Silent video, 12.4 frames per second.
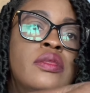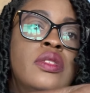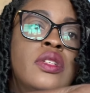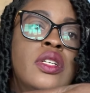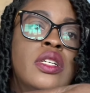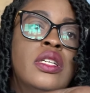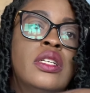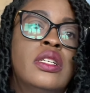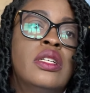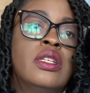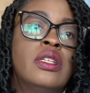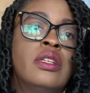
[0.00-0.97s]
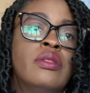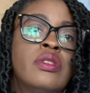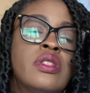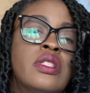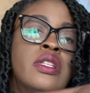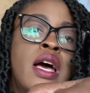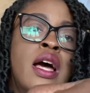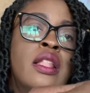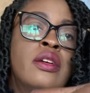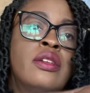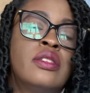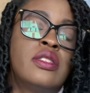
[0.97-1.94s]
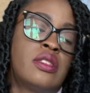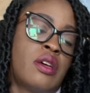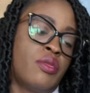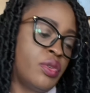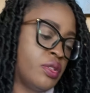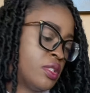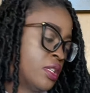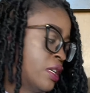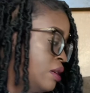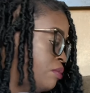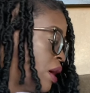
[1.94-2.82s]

It was a dollar, so we'll see.